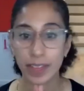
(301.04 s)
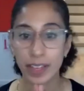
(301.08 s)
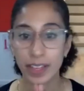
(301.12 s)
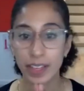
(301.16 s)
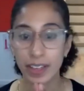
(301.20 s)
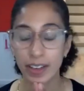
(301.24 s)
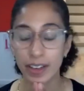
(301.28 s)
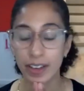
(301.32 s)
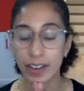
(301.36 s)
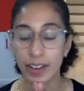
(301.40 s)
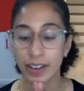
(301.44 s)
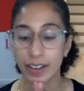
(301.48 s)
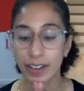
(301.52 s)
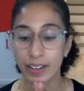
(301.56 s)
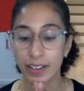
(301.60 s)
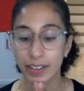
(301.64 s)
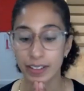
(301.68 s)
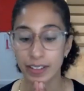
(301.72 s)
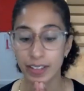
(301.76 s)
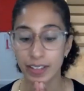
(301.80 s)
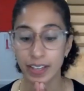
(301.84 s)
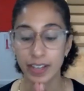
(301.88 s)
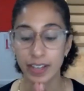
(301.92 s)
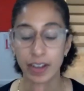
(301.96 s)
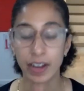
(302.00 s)
uh,
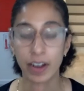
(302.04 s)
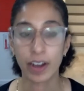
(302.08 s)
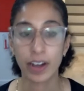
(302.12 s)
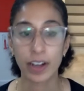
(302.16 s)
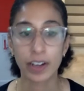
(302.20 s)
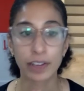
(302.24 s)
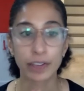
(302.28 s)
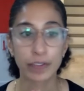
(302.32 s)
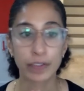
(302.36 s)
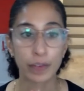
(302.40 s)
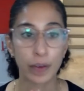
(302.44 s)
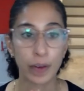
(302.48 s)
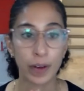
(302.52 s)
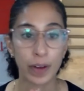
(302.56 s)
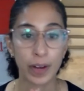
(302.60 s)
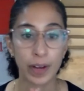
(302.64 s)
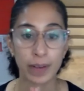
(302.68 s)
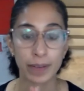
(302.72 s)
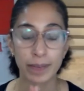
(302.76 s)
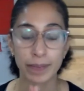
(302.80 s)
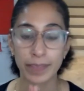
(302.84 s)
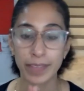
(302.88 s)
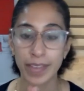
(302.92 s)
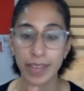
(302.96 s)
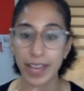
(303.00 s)
an art
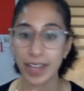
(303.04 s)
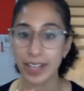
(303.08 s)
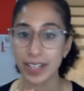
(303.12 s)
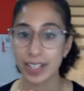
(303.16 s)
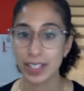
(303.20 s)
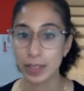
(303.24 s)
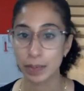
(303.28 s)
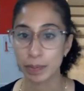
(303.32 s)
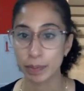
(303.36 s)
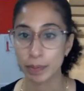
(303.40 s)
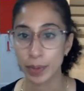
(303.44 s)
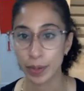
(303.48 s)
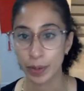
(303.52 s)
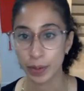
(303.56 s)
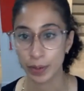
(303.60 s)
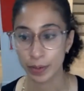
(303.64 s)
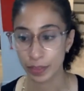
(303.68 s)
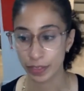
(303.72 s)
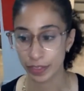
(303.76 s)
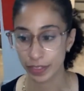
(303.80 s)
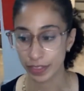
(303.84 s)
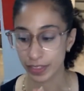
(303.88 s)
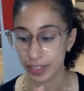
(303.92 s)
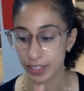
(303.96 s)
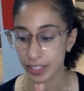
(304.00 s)
form that is
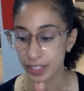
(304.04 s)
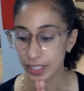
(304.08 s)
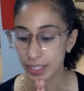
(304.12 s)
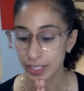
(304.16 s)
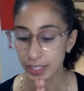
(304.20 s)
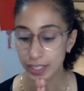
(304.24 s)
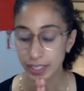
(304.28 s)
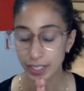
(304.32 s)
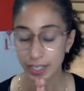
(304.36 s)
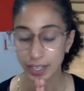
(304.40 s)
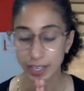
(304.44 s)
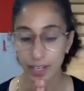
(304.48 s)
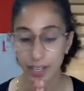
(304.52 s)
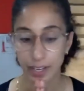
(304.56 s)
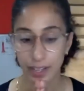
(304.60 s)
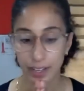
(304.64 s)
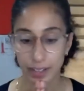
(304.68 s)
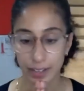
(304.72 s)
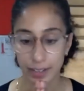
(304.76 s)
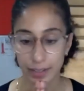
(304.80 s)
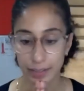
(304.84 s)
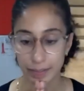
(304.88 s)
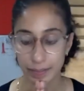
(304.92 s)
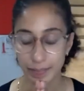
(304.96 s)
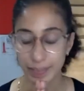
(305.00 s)
both
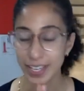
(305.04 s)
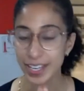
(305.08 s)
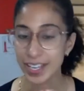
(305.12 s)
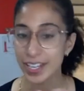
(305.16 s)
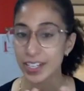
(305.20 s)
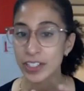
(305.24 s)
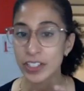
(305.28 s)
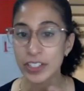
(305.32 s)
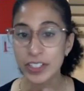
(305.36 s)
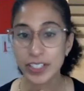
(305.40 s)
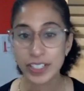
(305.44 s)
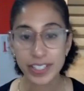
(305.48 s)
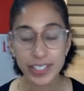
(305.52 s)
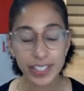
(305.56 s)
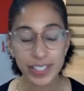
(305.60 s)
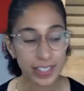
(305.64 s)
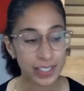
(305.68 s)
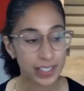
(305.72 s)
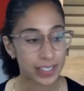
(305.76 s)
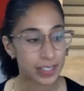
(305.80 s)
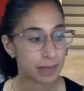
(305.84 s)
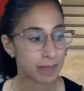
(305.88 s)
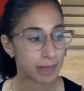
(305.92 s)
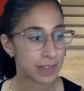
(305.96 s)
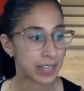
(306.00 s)
um, interesting
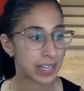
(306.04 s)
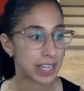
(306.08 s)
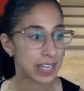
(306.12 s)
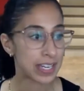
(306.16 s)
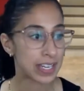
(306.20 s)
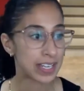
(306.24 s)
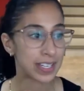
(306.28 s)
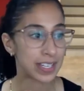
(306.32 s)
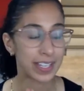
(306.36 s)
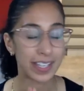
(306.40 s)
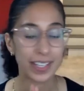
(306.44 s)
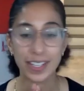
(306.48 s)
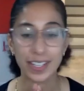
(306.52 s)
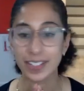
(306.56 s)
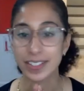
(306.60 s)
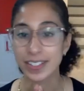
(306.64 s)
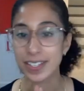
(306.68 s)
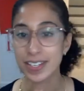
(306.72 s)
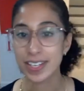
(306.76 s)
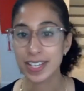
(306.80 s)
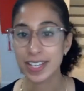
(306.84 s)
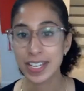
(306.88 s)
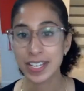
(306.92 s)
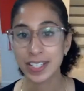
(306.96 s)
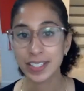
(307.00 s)
to me, it's
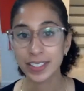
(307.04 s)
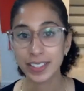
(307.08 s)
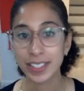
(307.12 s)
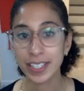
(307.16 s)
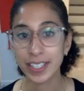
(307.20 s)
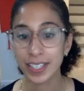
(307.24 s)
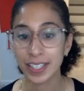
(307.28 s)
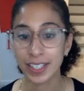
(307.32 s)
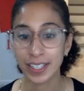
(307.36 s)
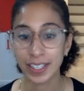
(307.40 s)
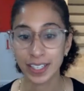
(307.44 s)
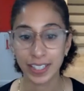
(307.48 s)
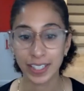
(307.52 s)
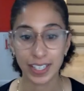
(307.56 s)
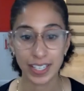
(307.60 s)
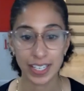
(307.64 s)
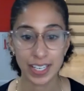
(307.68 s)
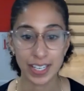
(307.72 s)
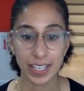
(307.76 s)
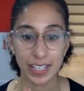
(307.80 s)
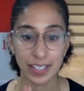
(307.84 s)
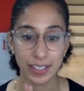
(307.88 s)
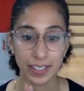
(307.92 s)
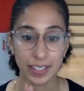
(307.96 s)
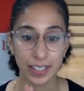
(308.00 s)
healing,
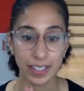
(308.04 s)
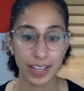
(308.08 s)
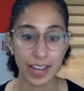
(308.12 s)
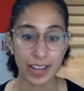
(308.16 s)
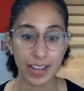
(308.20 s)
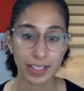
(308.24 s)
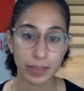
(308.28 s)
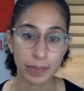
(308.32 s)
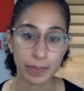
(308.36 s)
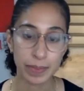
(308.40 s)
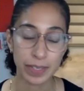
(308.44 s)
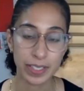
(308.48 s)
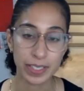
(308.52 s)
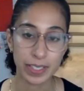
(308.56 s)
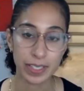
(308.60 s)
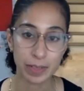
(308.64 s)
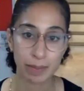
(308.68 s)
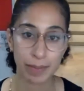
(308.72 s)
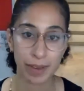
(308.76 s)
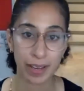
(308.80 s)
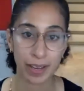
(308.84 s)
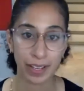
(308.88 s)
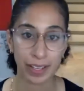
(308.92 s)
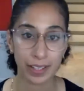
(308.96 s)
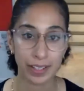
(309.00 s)
it connects me to
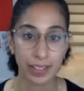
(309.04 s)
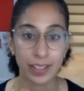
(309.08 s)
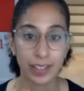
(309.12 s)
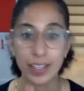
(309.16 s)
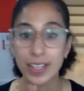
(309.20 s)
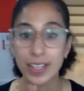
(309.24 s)
my